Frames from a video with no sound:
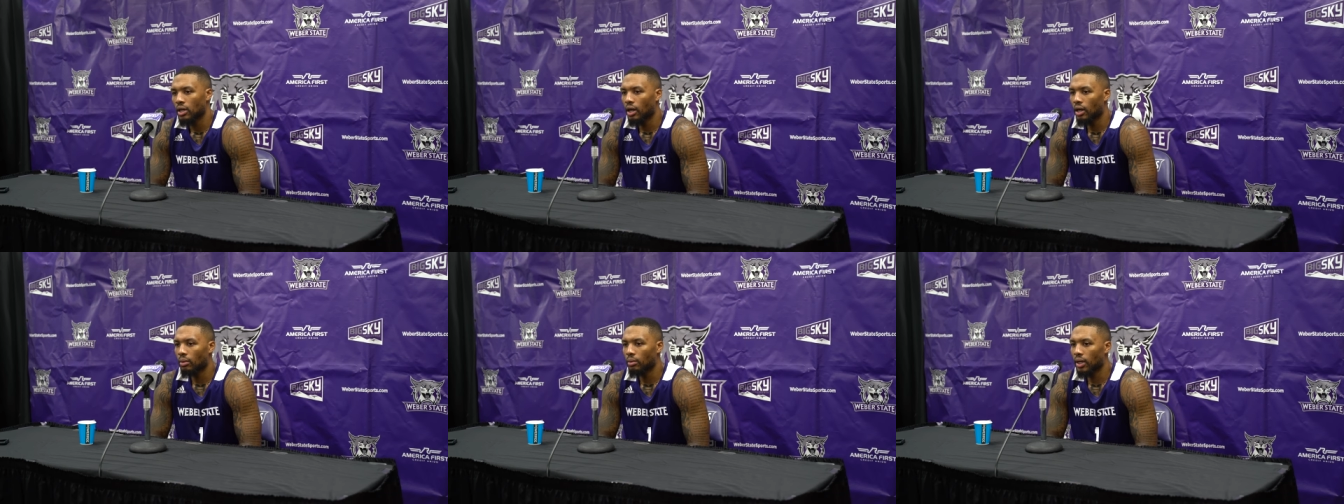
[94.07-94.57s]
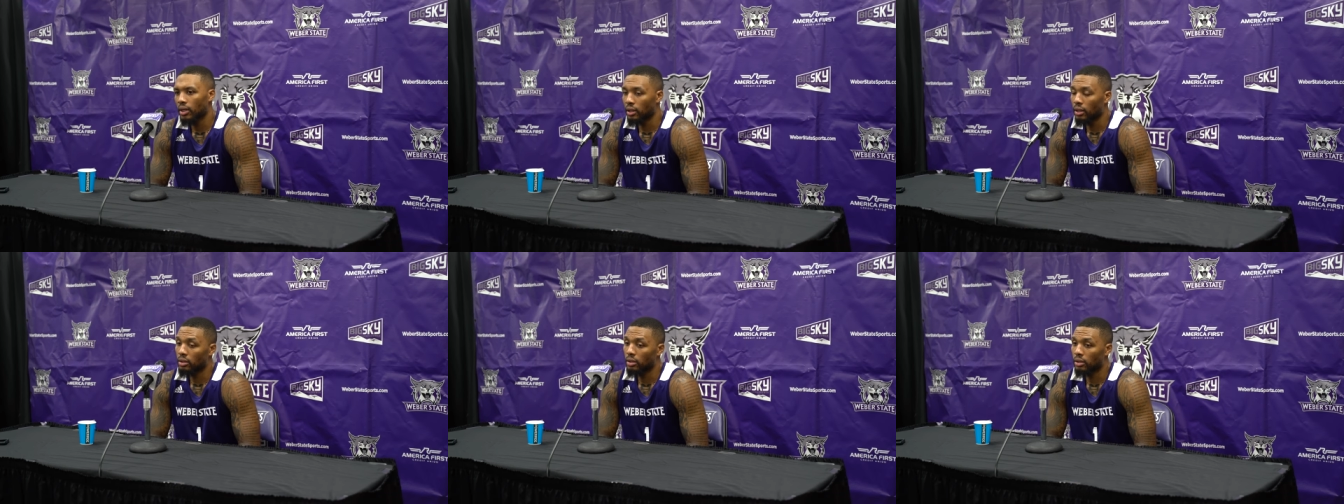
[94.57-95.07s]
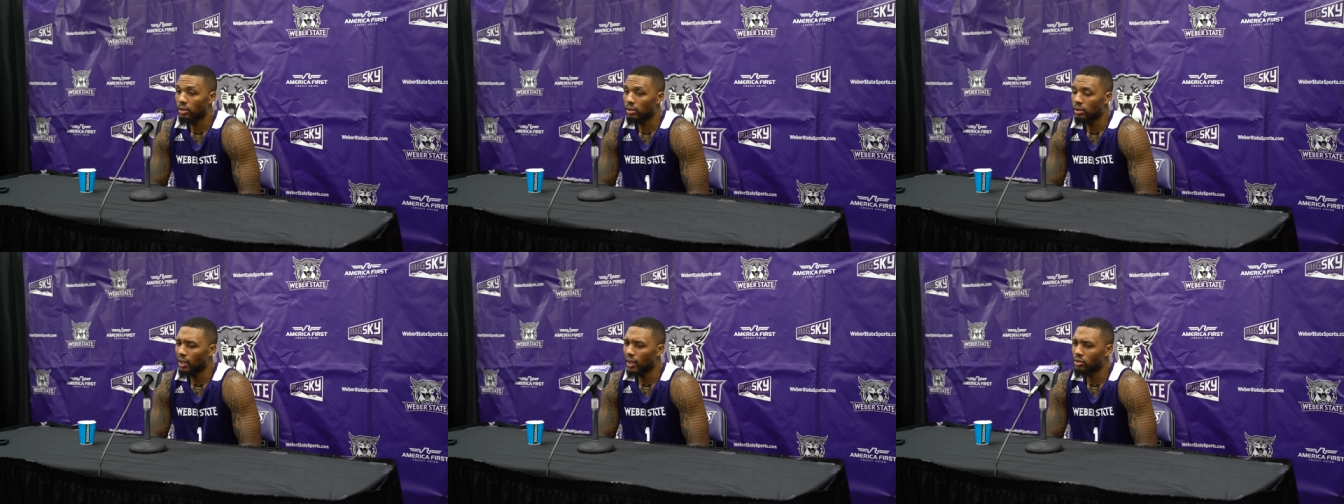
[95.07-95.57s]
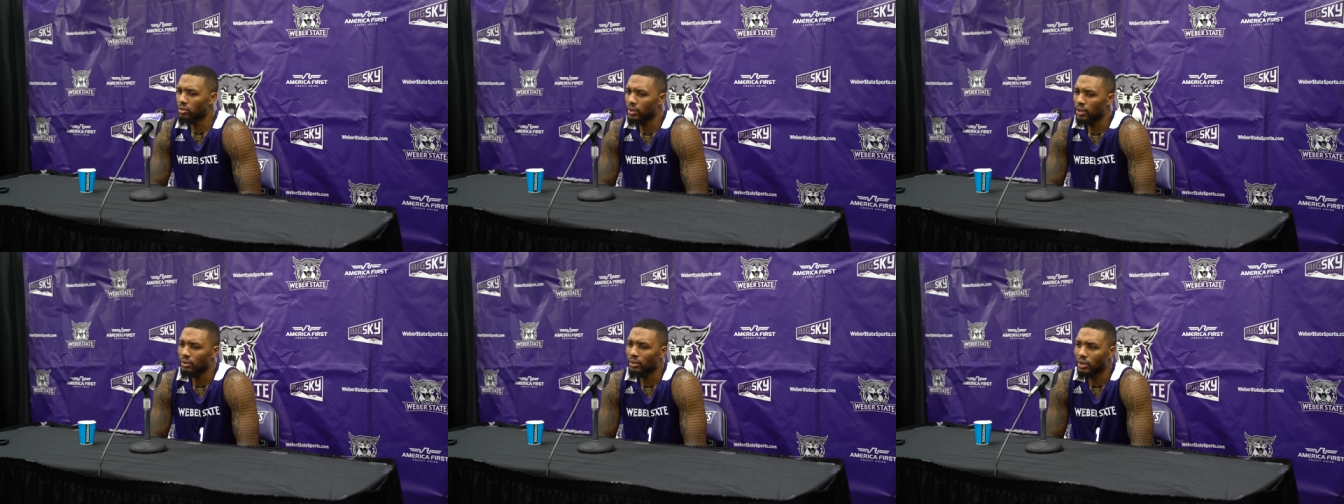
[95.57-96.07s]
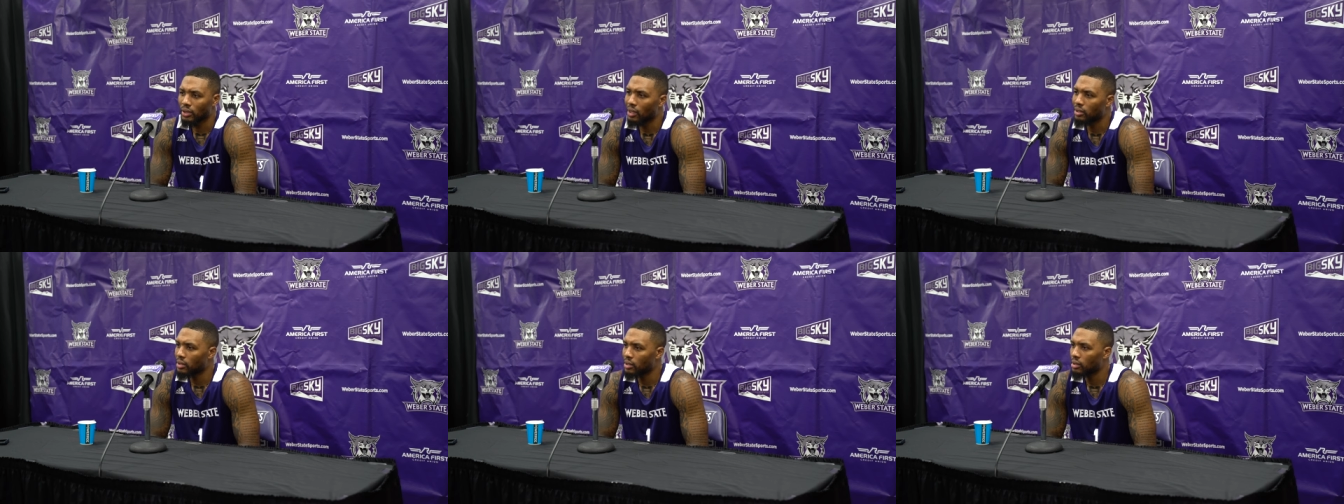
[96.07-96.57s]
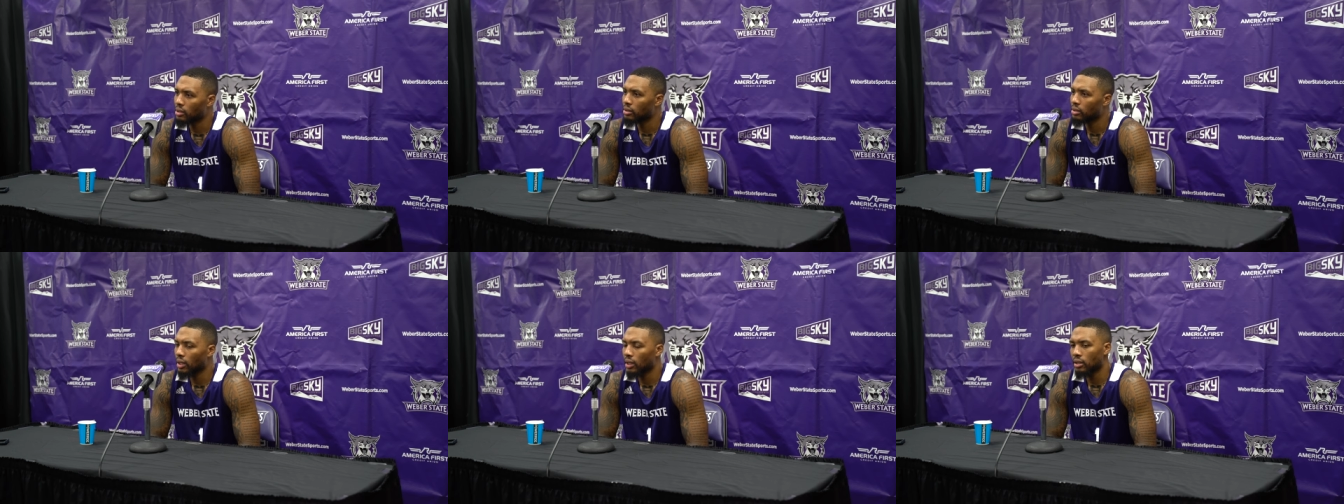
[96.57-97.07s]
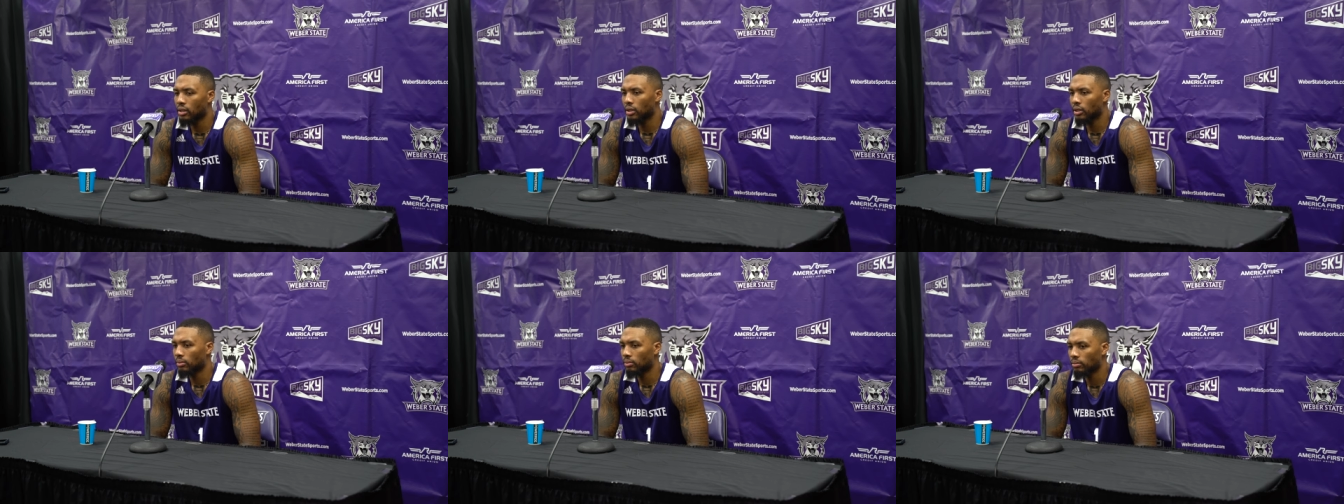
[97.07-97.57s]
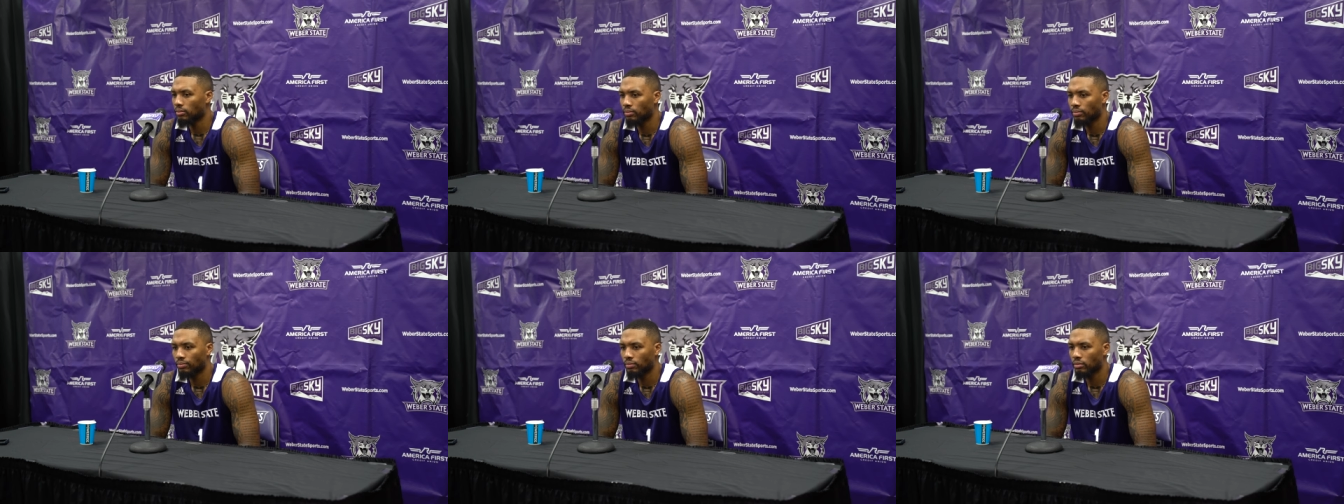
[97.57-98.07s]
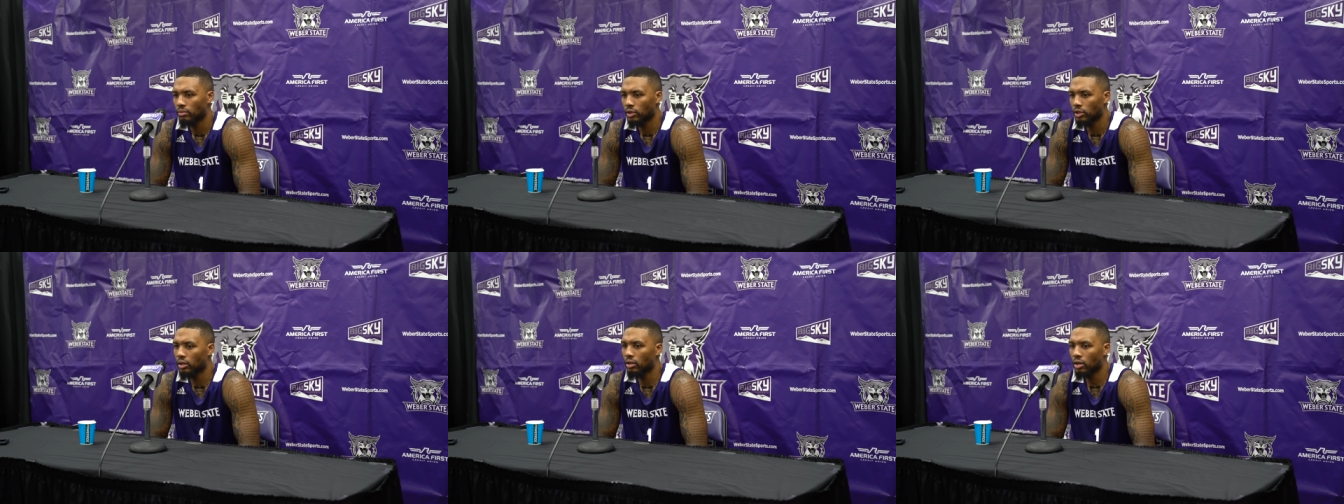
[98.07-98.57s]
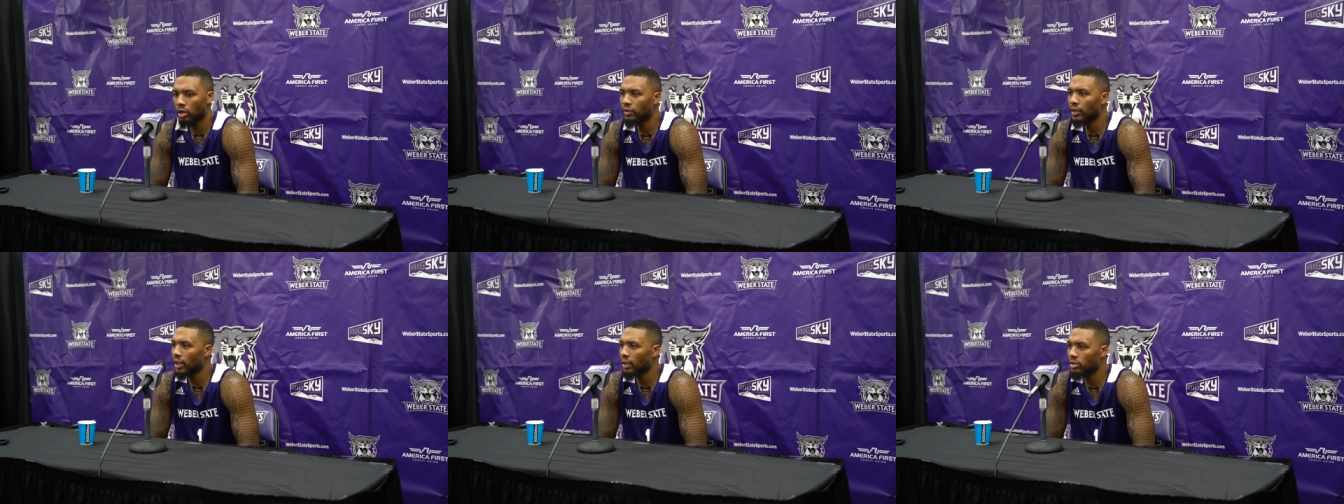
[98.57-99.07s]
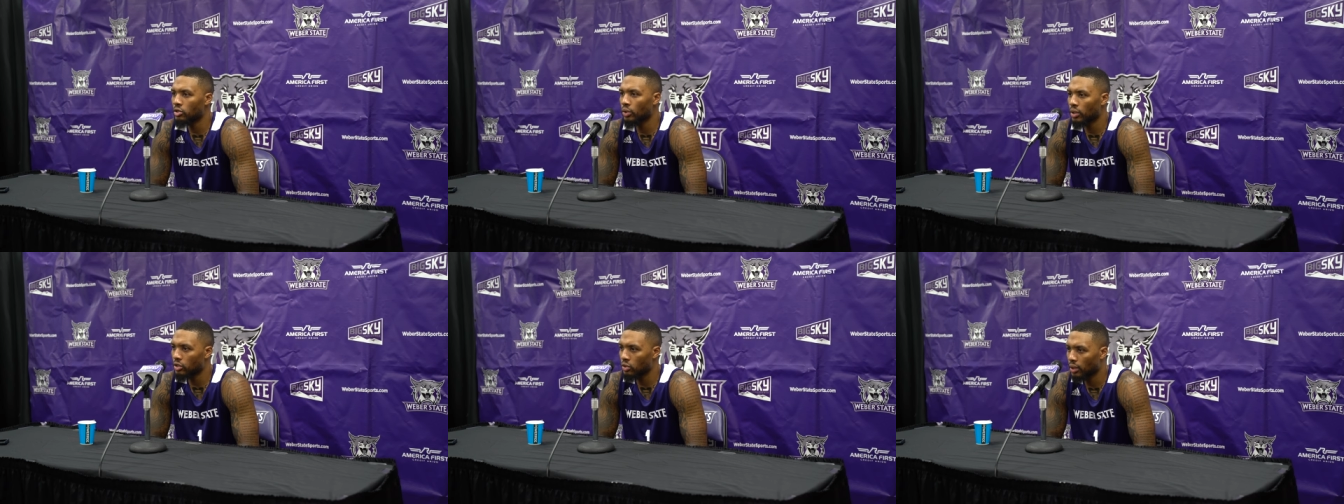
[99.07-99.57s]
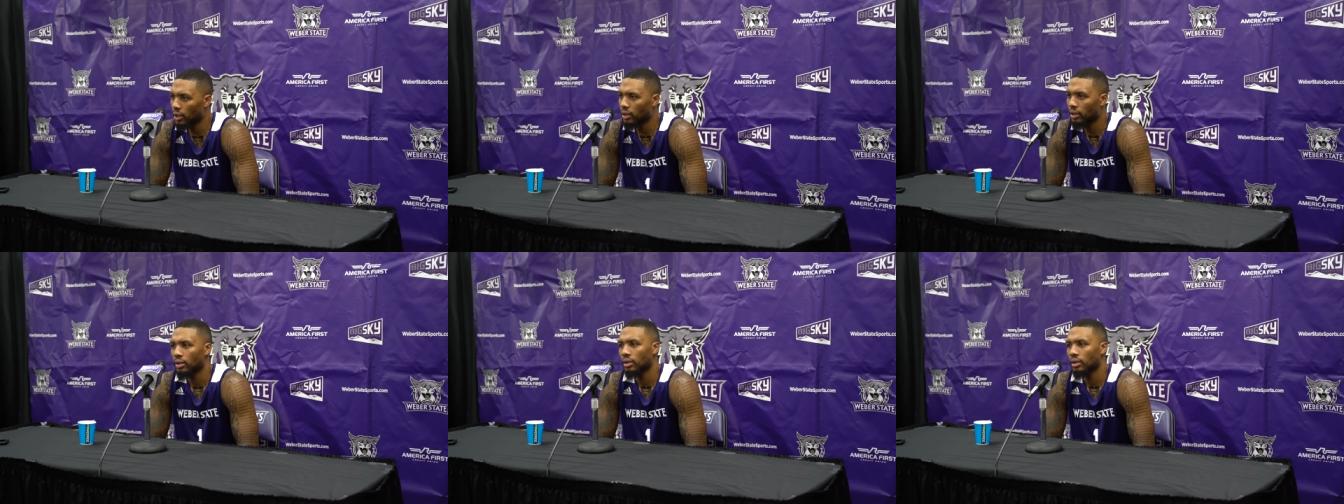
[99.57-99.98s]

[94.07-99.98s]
Um, well, I think the, the last one we did was in 19, and um, you know, COVID hit in 2020.